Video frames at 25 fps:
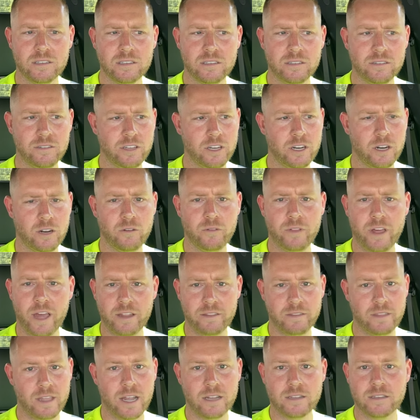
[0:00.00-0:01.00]
you know,
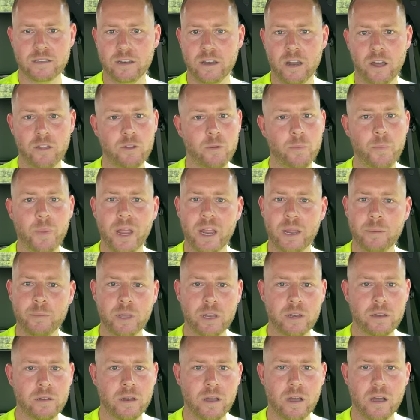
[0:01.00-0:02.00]
that's another
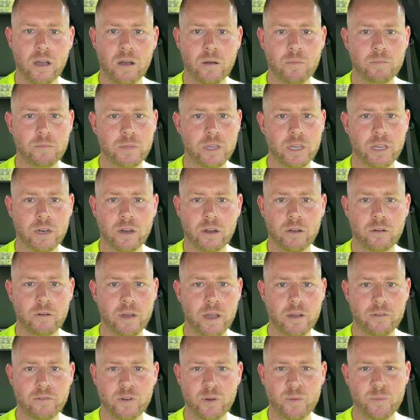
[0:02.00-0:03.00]
payment, you know,
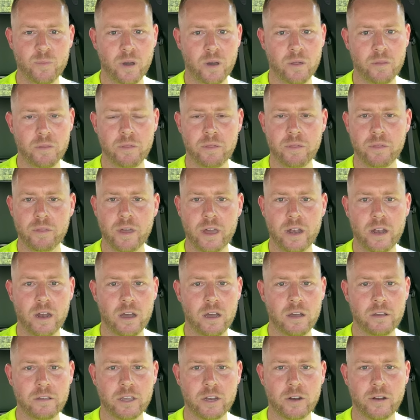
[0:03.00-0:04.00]
every month that,
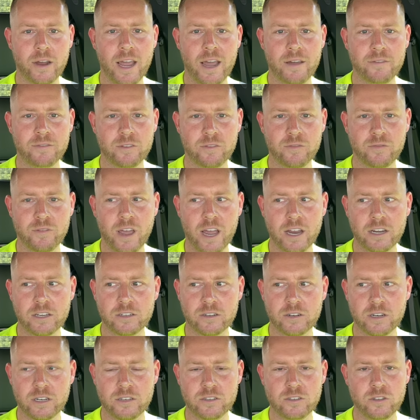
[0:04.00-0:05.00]
you know, I have to
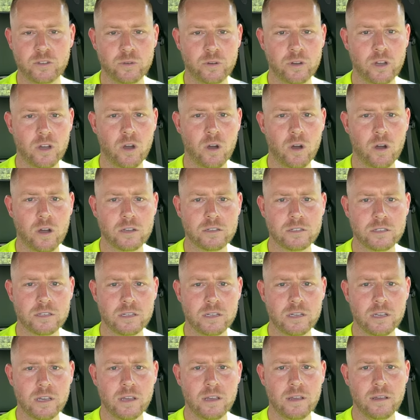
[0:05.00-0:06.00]
factor into a
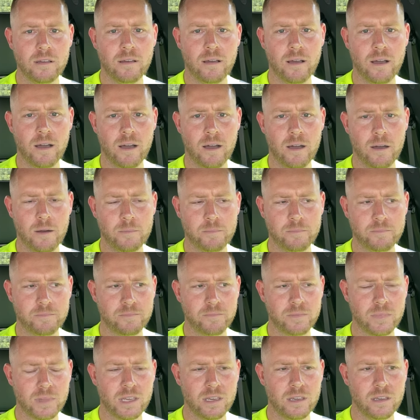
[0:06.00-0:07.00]
cost.
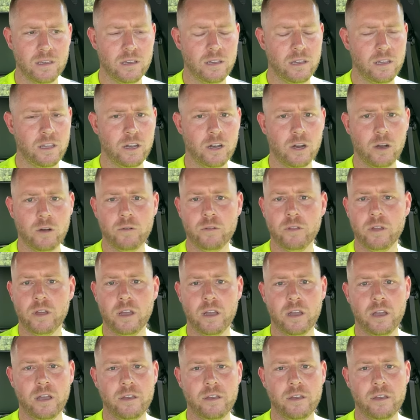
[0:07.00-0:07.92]
You know,